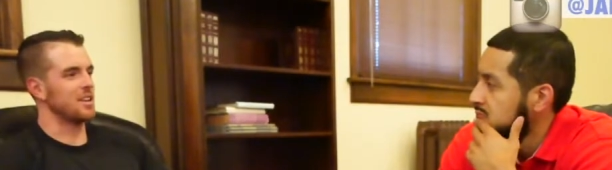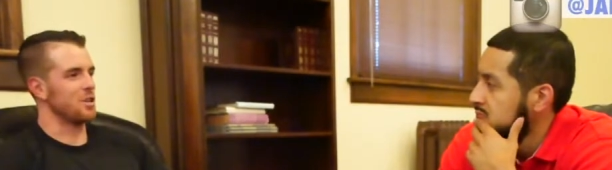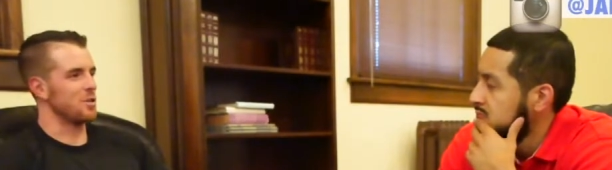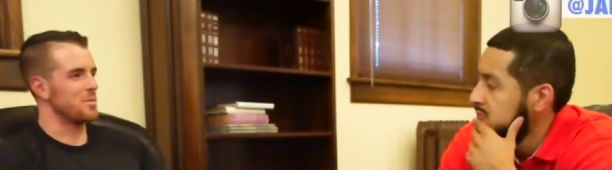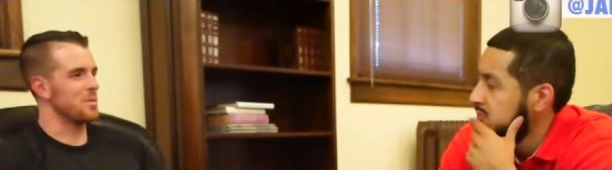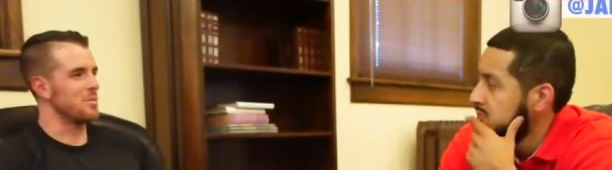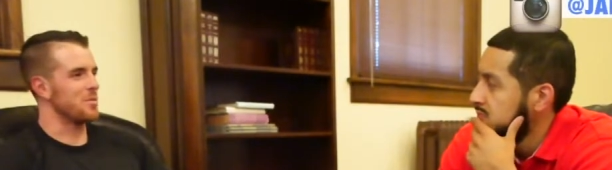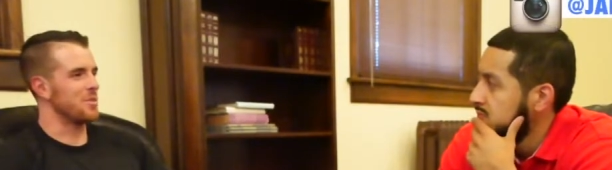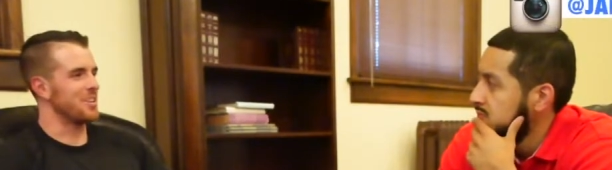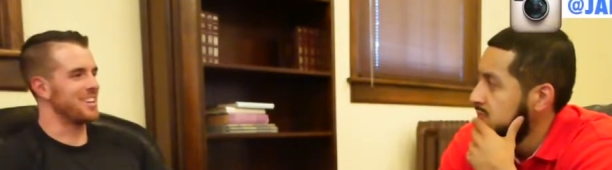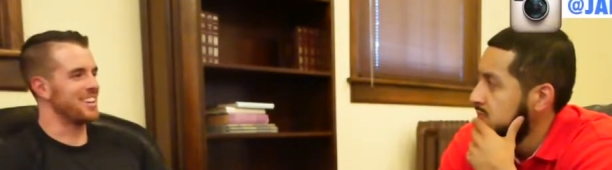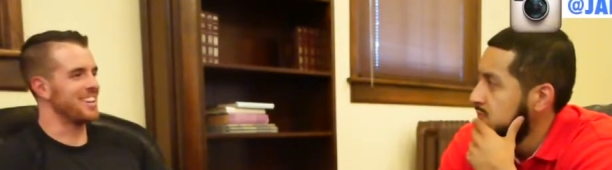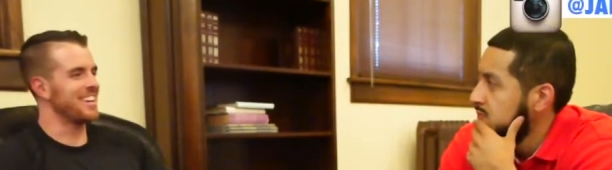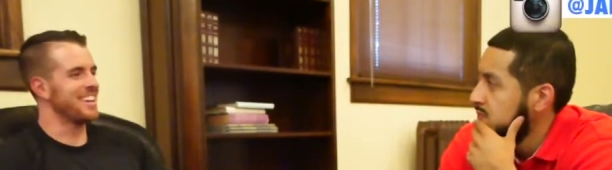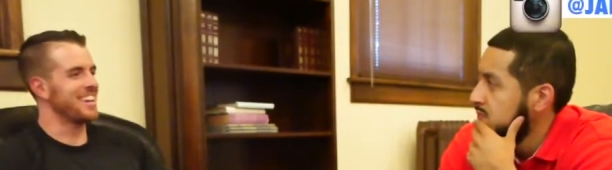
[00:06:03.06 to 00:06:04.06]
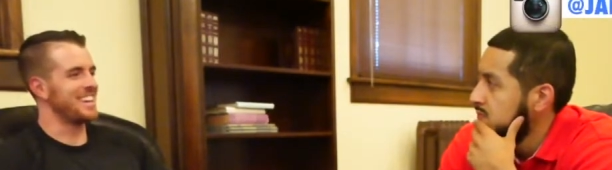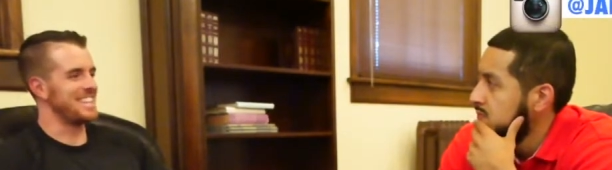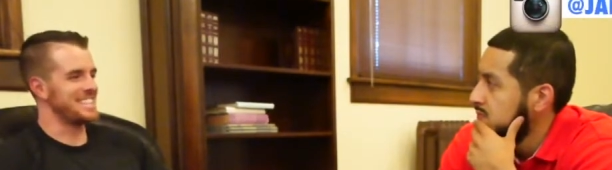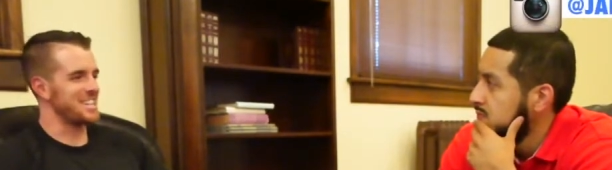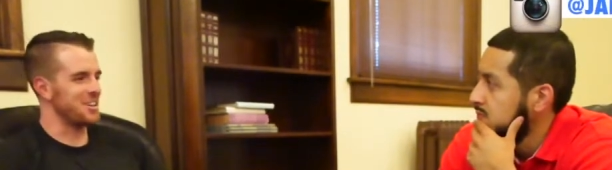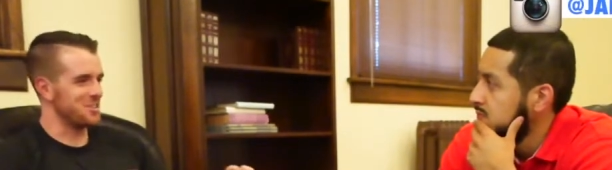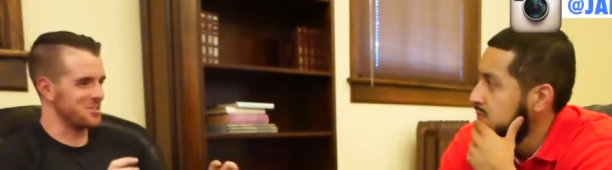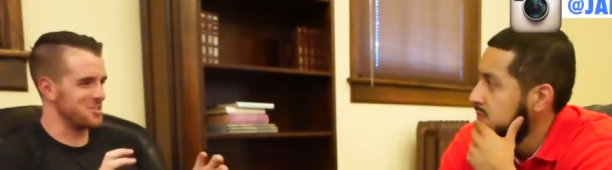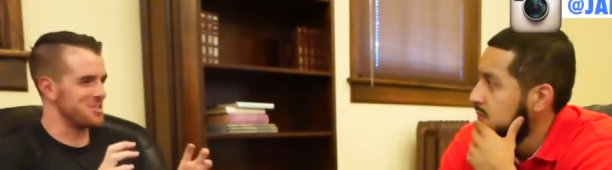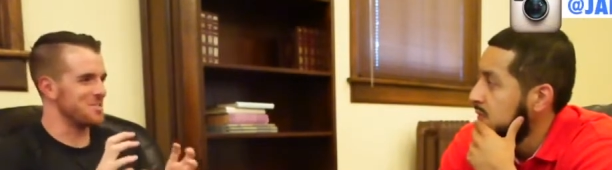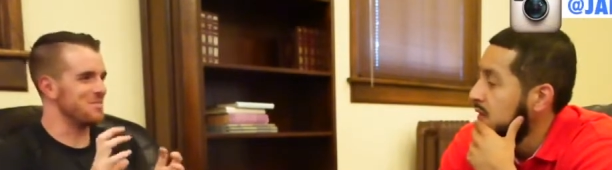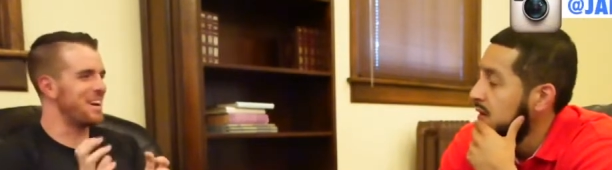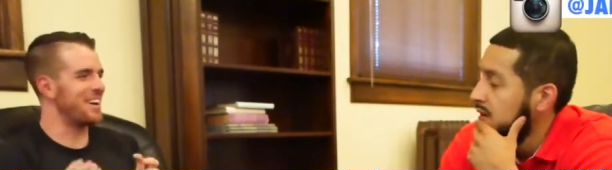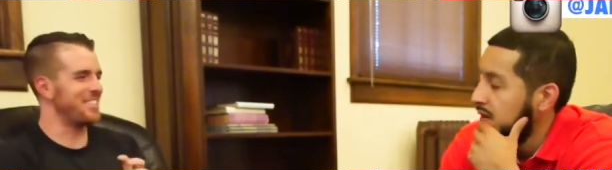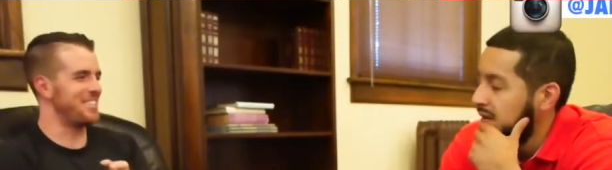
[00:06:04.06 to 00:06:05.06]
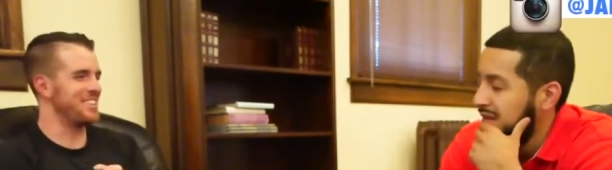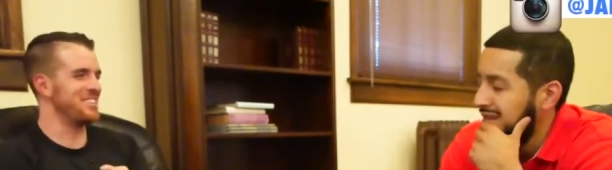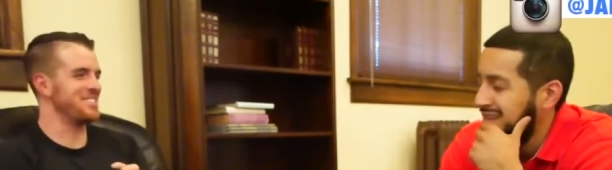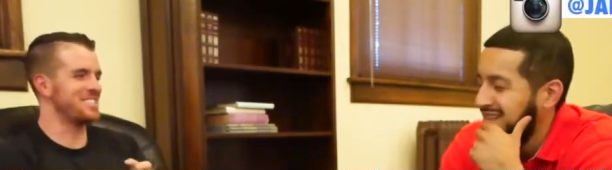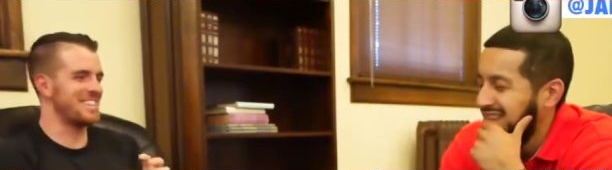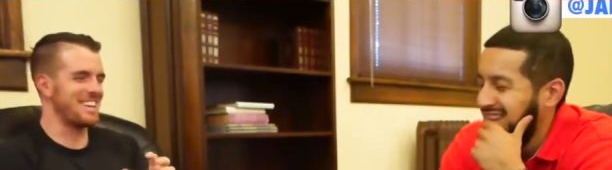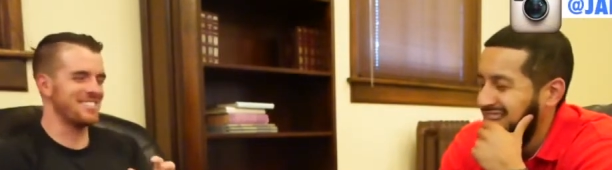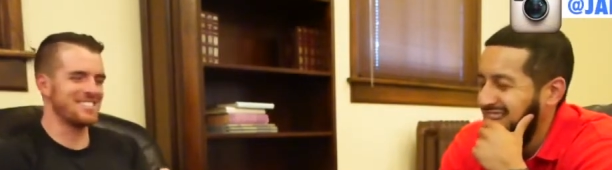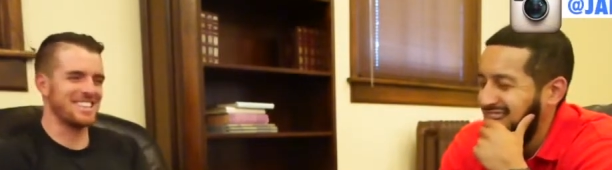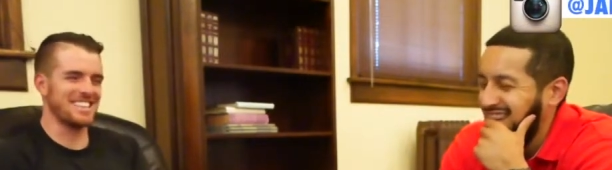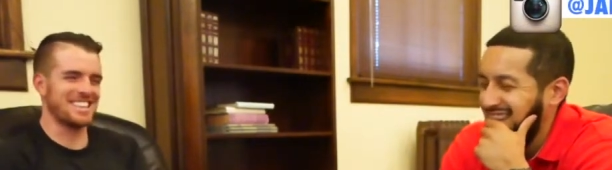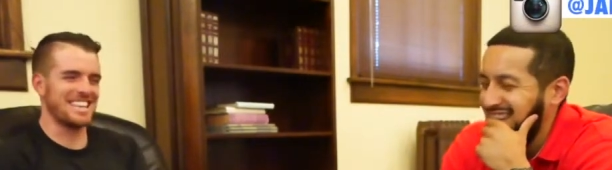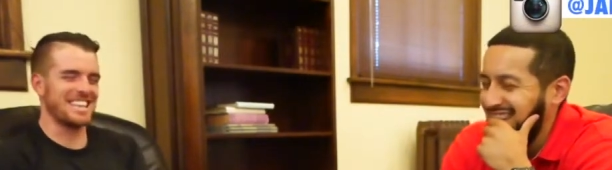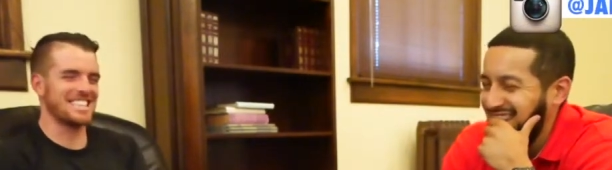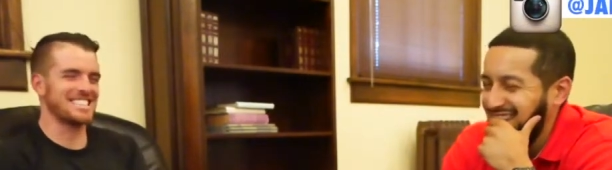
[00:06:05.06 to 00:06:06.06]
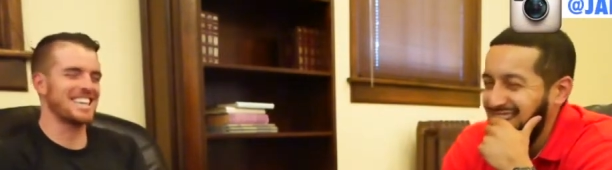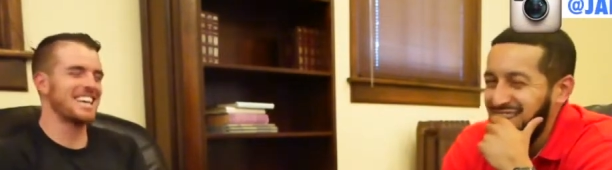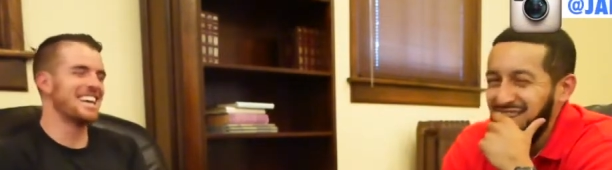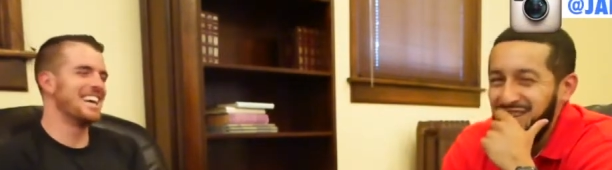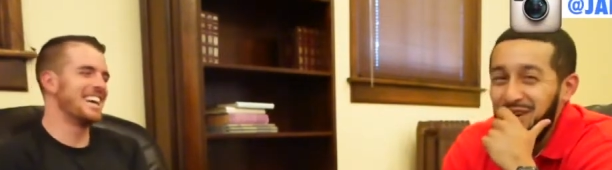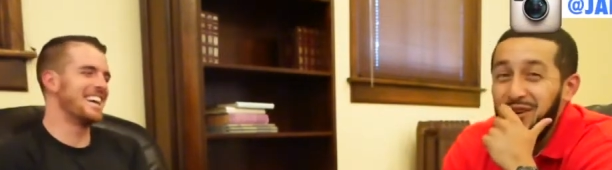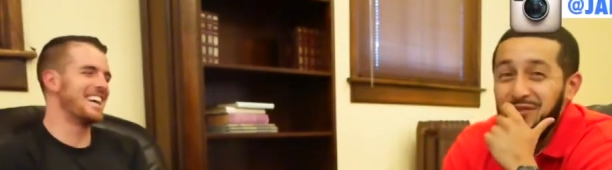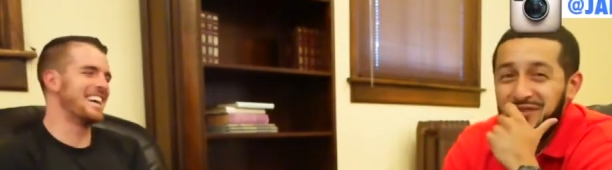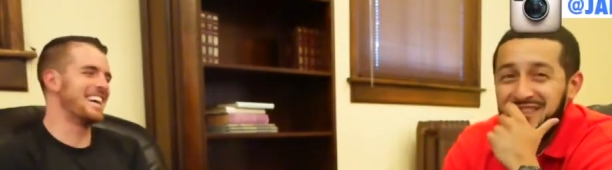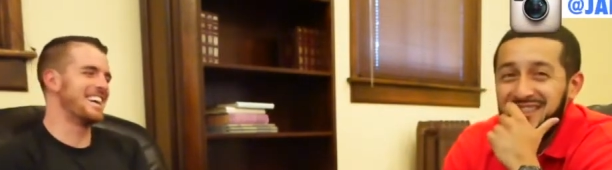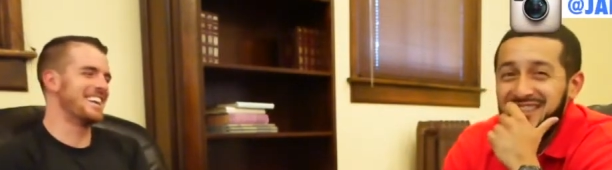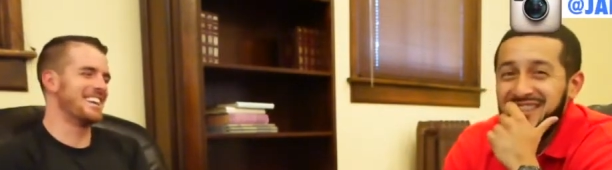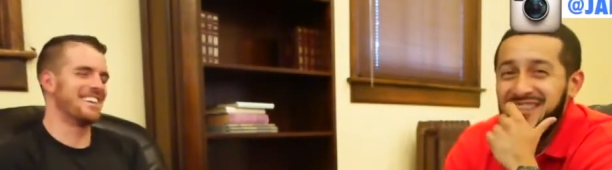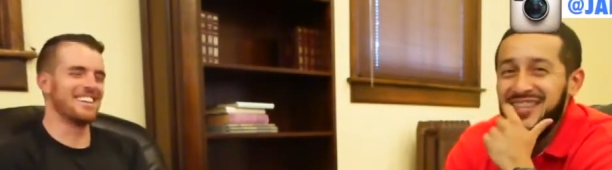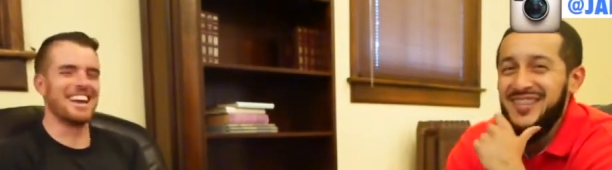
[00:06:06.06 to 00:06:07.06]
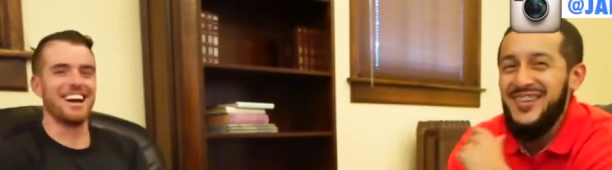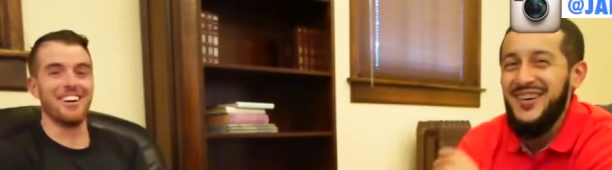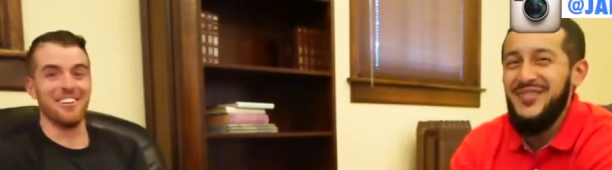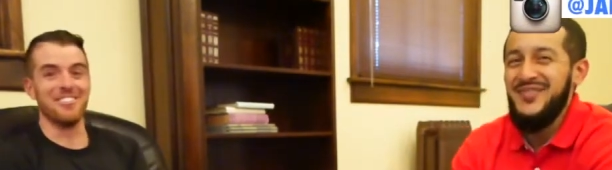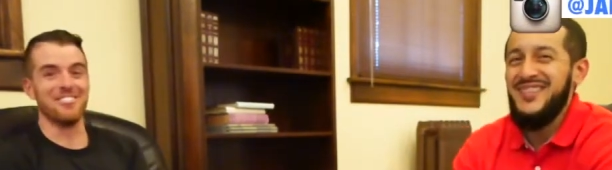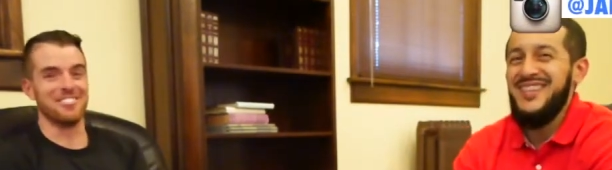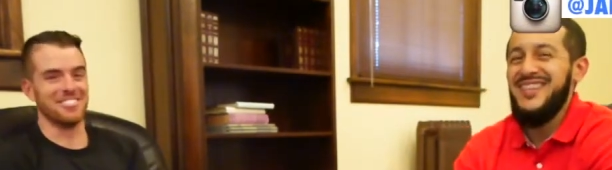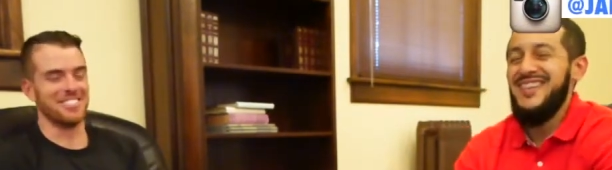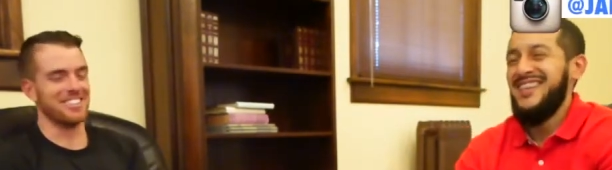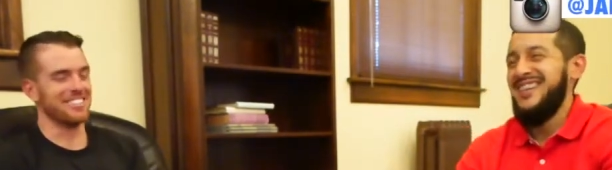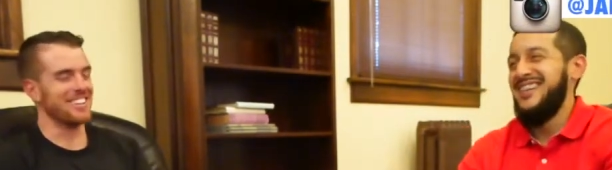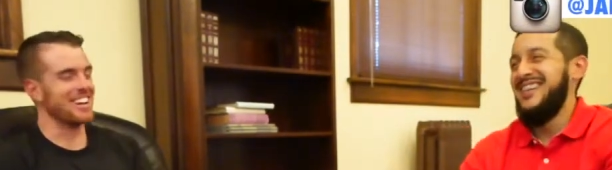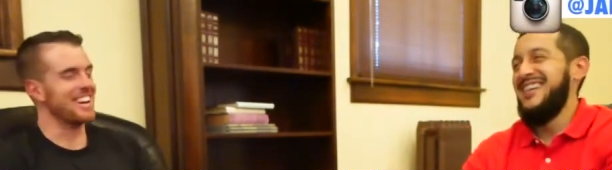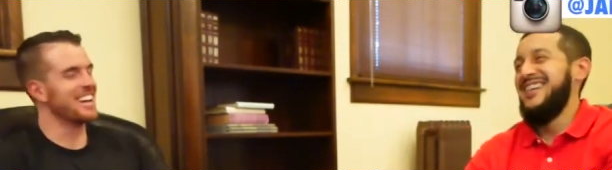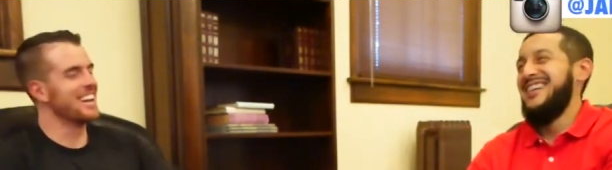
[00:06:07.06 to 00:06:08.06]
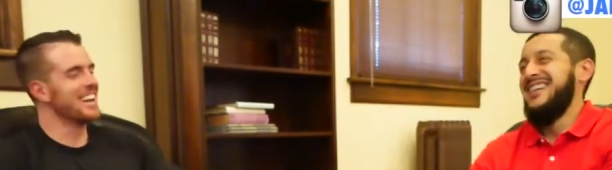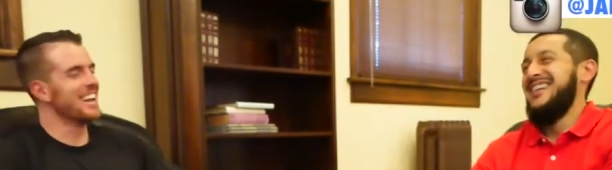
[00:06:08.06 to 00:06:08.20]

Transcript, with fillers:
Speaker 1: I got a little bit more intelligent about those types of things. Hopefully, hopefully, right?